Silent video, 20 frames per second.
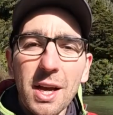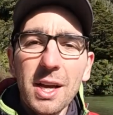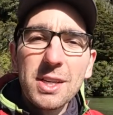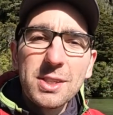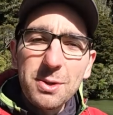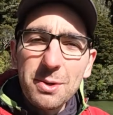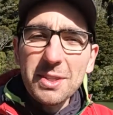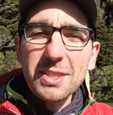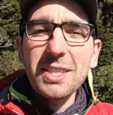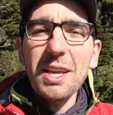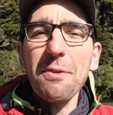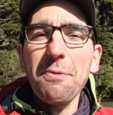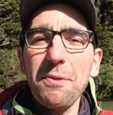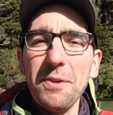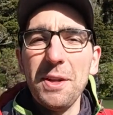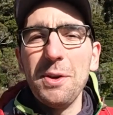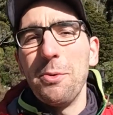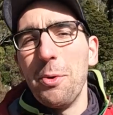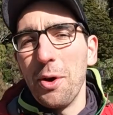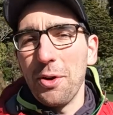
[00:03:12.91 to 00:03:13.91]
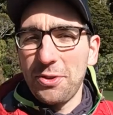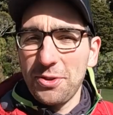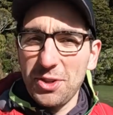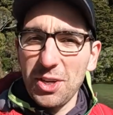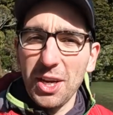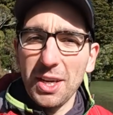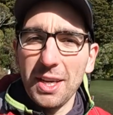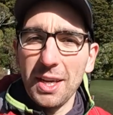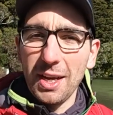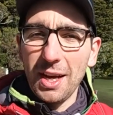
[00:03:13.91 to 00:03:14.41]
so it's definitely worth
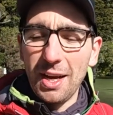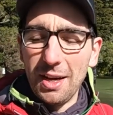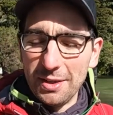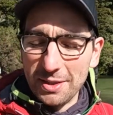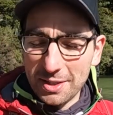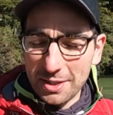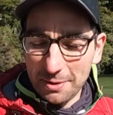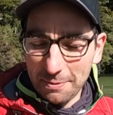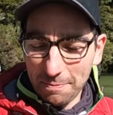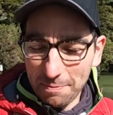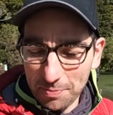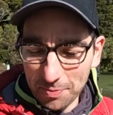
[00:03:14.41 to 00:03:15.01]
checking out.